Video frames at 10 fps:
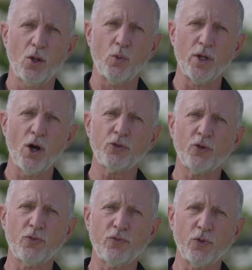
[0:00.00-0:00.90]
We
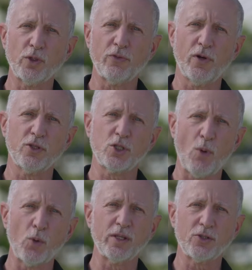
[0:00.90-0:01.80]
also fully fund
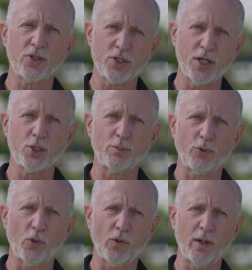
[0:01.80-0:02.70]
smoking cessation
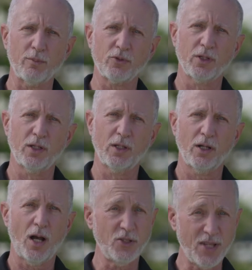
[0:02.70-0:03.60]
programs.
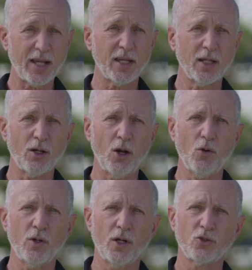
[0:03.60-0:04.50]
A decade
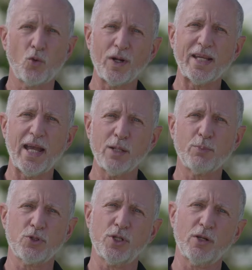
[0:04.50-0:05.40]
ago,
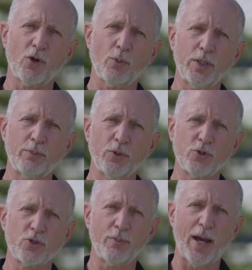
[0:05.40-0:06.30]
28% of our people
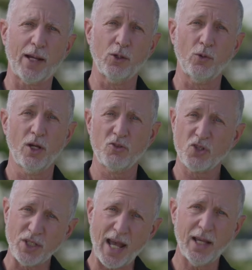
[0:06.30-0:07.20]
used tobacco.
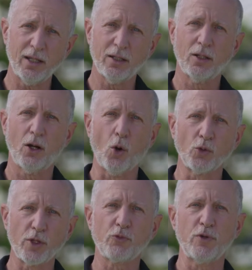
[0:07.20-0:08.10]
Today,
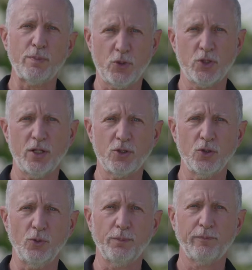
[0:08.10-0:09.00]
only 3% do.